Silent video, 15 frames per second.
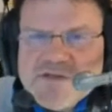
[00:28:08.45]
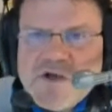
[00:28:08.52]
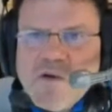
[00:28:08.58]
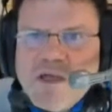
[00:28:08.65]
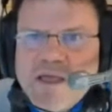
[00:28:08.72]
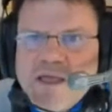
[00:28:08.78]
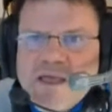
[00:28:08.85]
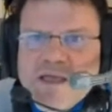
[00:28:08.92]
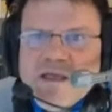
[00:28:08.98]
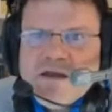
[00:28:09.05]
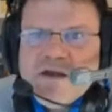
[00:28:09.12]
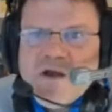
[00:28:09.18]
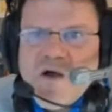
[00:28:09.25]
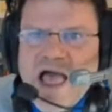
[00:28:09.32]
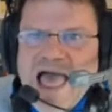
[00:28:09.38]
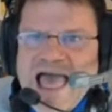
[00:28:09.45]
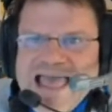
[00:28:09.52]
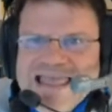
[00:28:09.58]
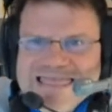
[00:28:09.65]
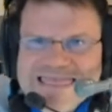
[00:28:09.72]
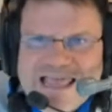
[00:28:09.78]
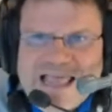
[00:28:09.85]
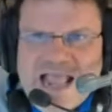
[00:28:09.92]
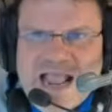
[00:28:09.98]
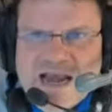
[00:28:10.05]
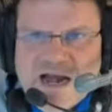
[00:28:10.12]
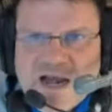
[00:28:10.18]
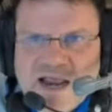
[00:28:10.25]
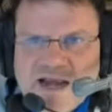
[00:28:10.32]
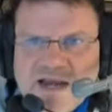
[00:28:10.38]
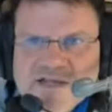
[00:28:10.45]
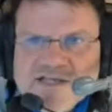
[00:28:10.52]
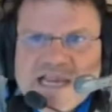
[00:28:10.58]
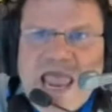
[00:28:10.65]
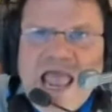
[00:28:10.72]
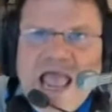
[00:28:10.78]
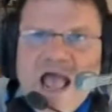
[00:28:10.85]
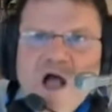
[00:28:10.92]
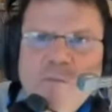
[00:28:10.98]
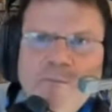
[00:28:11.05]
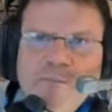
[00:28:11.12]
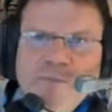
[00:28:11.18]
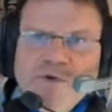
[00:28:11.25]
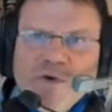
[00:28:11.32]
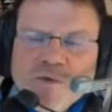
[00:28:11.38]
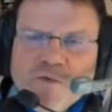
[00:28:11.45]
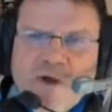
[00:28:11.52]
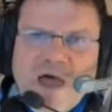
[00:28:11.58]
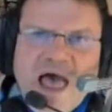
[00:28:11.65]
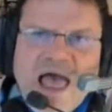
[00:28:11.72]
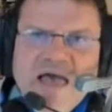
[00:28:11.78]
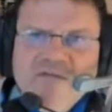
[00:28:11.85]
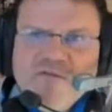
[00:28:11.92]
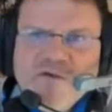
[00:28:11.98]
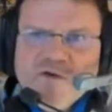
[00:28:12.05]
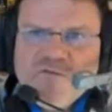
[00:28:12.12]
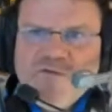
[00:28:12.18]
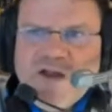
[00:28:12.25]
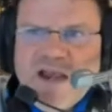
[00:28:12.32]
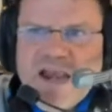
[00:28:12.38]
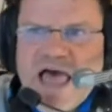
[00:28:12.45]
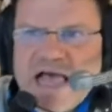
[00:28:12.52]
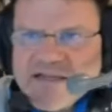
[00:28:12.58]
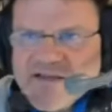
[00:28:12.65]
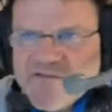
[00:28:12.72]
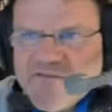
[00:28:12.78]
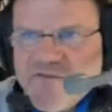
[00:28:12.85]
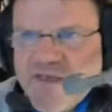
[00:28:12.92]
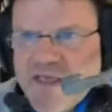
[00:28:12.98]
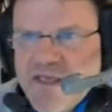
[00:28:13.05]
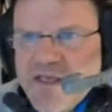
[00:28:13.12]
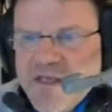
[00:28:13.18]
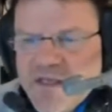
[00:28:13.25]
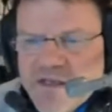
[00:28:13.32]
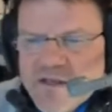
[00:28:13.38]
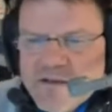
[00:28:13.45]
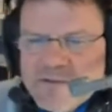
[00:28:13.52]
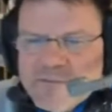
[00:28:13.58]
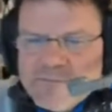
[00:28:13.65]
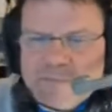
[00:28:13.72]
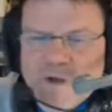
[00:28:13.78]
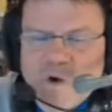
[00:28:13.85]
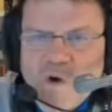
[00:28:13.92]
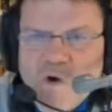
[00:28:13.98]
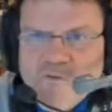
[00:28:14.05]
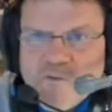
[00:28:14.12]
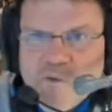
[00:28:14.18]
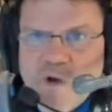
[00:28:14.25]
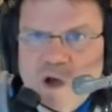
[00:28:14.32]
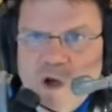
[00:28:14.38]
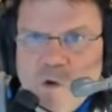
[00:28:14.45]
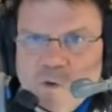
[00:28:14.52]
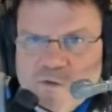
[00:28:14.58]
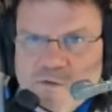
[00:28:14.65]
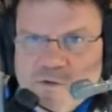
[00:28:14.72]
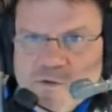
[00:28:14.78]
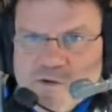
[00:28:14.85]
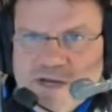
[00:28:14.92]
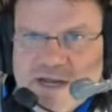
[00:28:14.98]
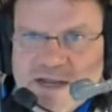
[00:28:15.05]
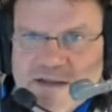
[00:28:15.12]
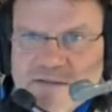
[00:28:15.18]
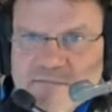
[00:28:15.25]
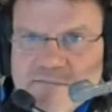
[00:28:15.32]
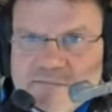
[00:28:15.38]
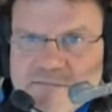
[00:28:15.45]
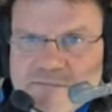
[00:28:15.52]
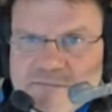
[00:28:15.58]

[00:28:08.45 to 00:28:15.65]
So, no, I think analytics help derive your philosophy overall with your team,